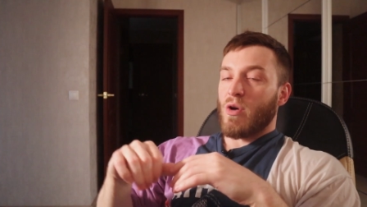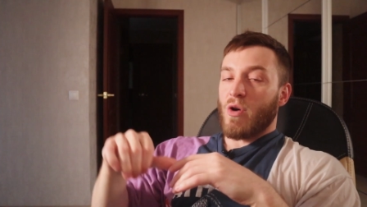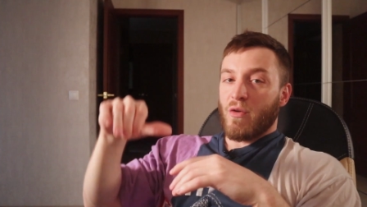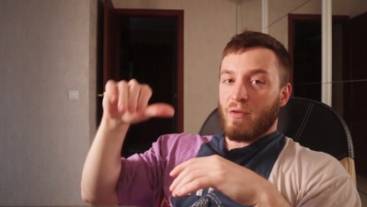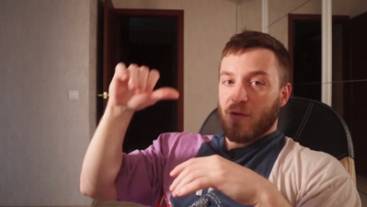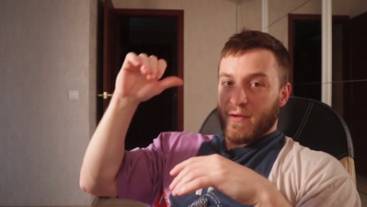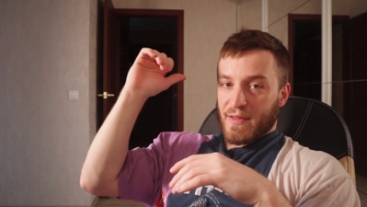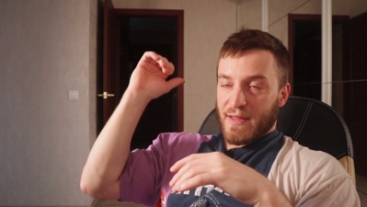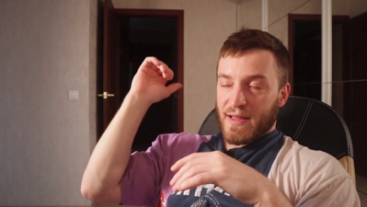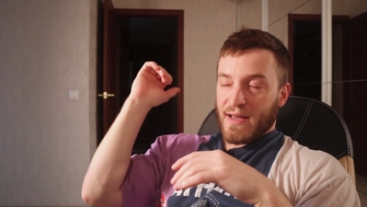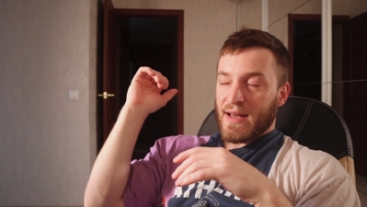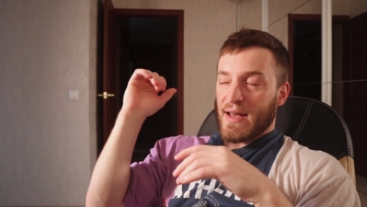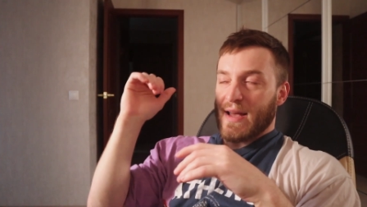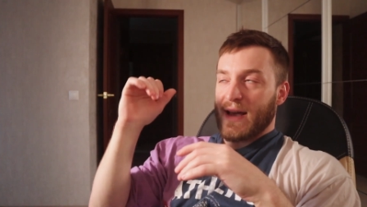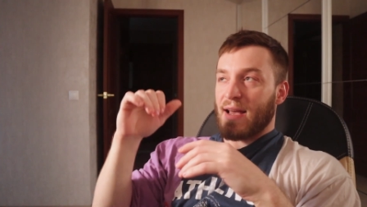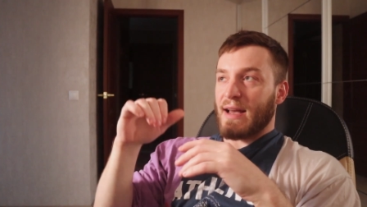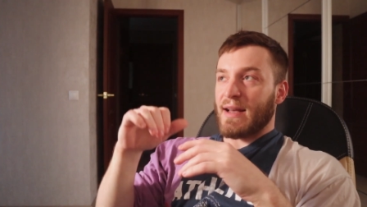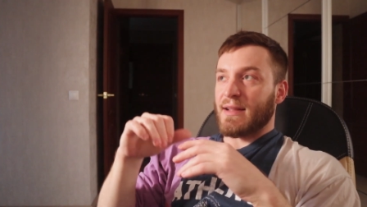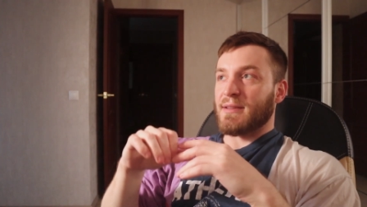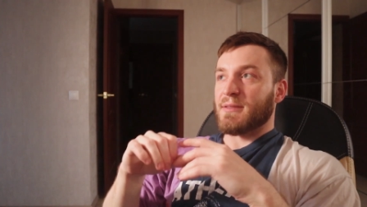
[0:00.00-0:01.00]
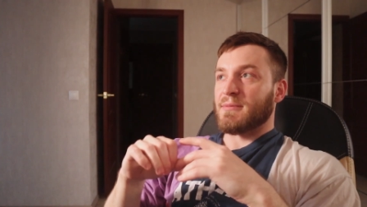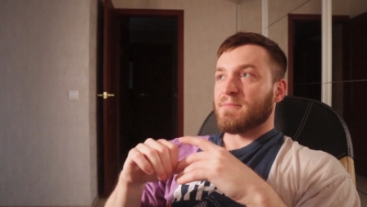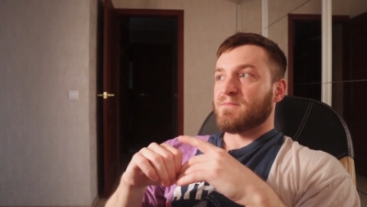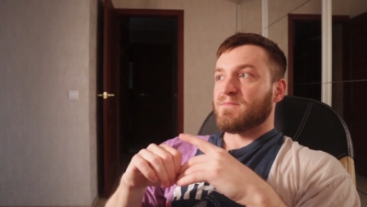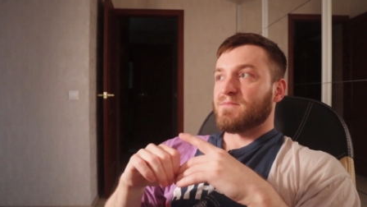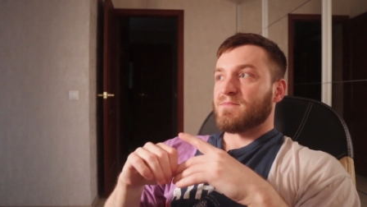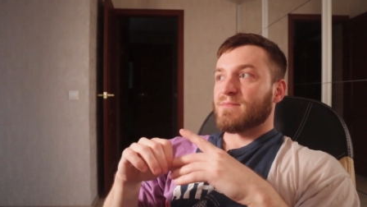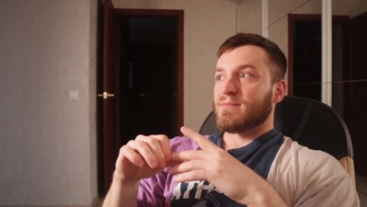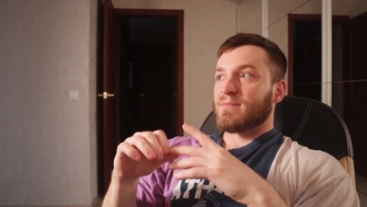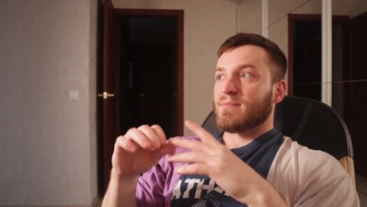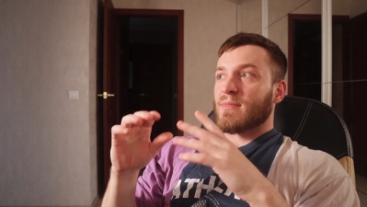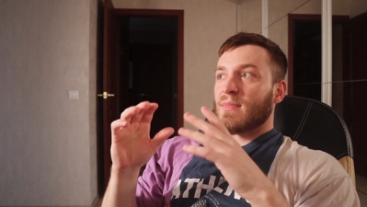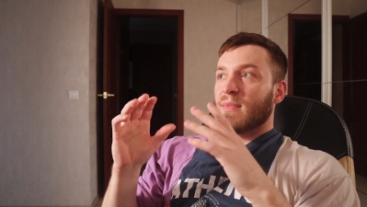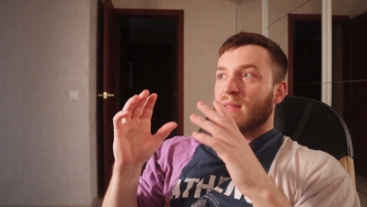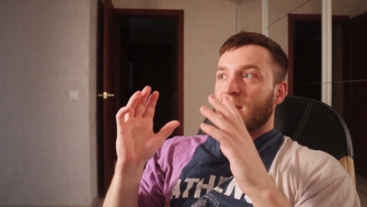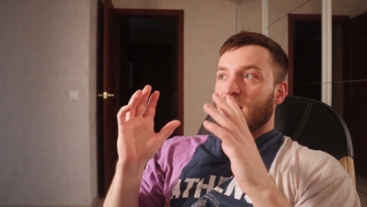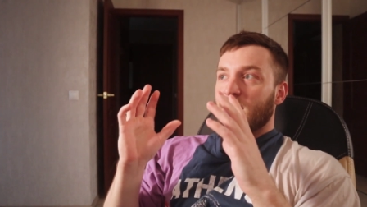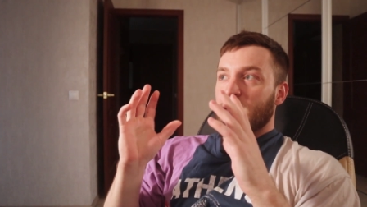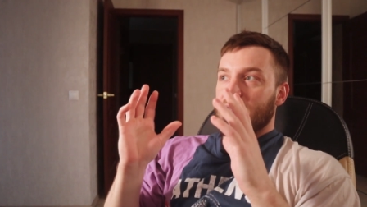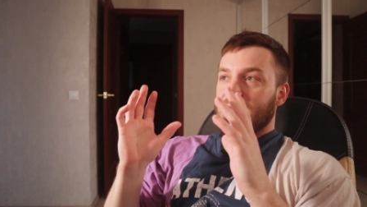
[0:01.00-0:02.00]
over the head,
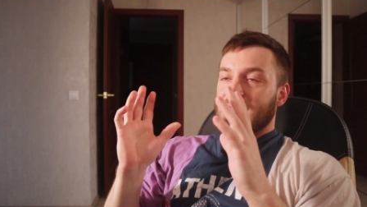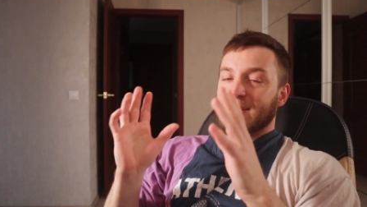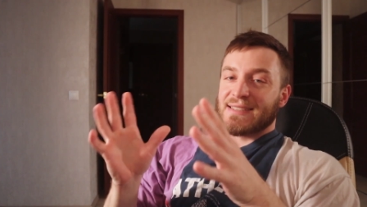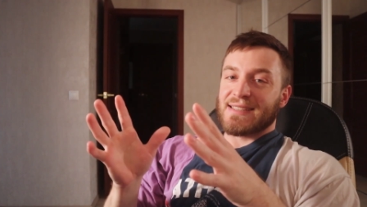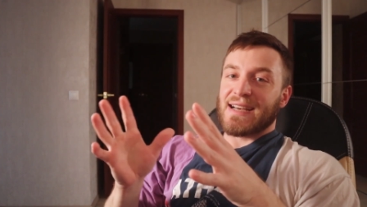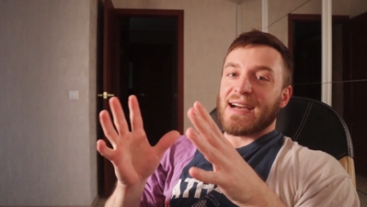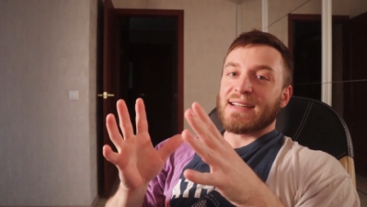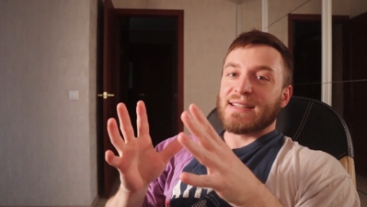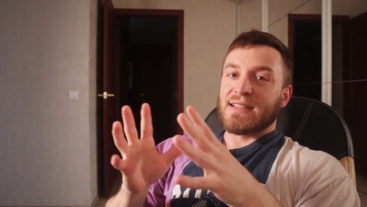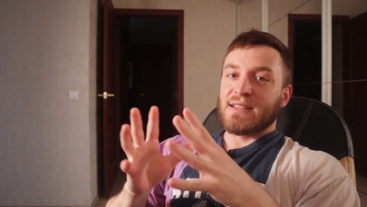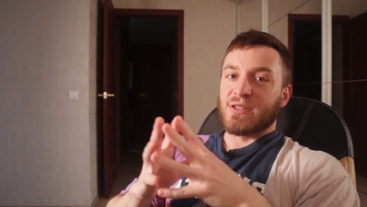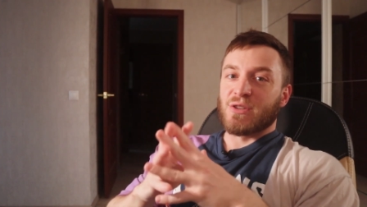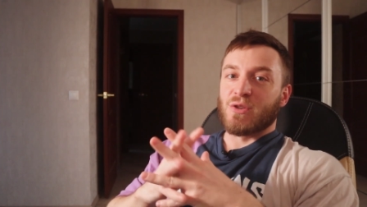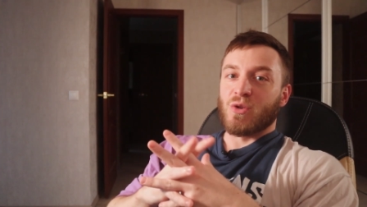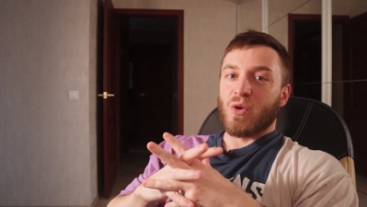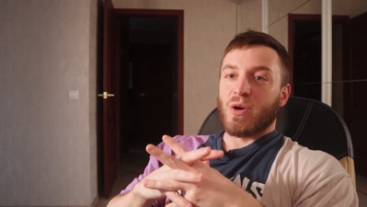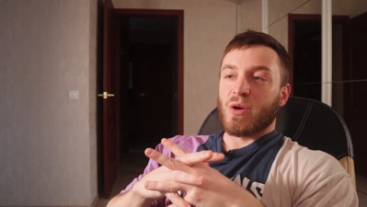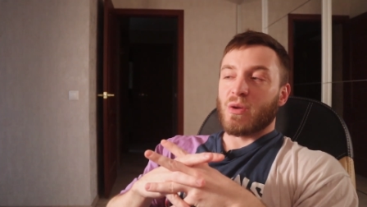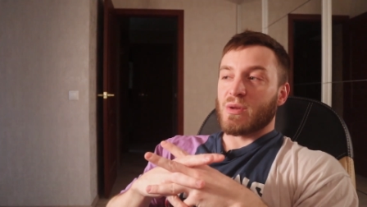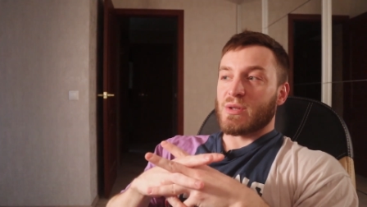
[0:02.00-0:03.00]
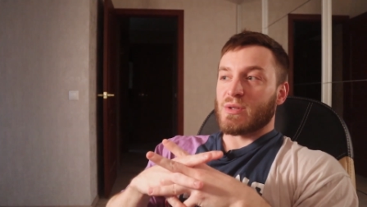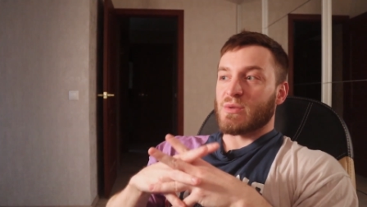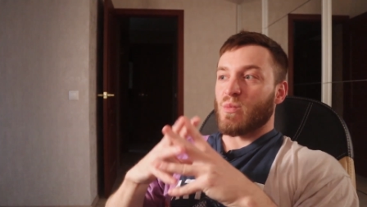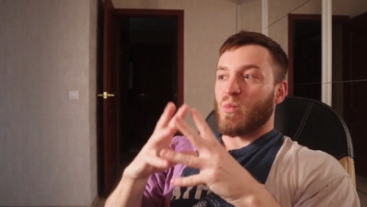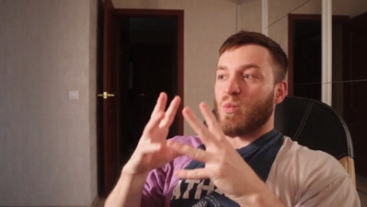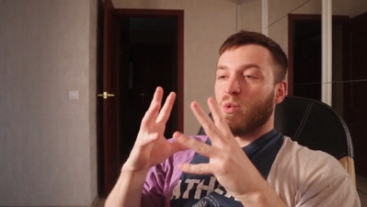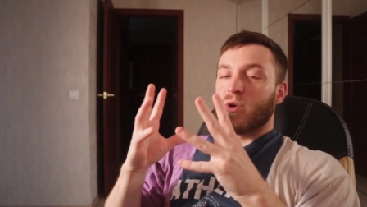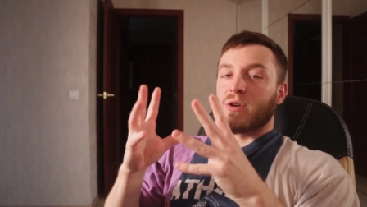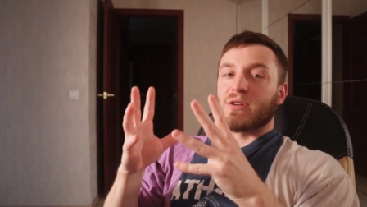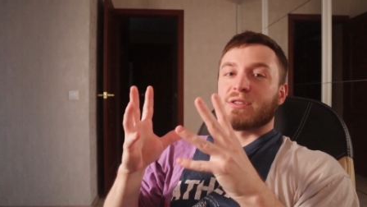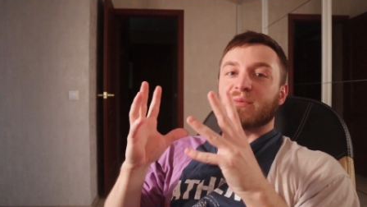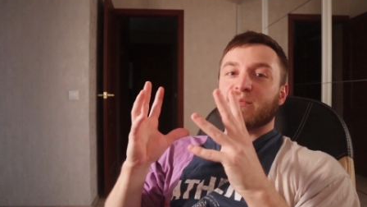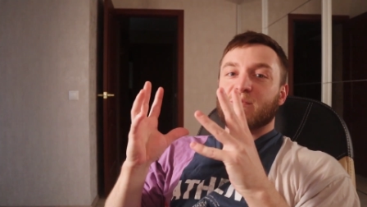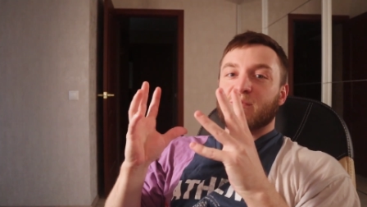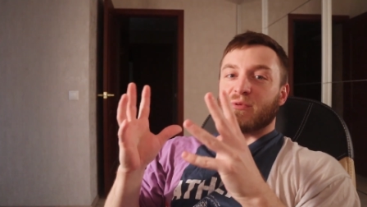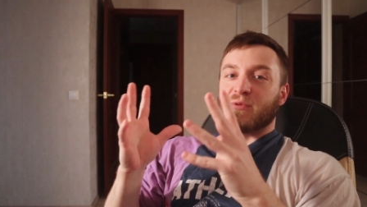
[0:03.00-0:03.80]
the side deltoid works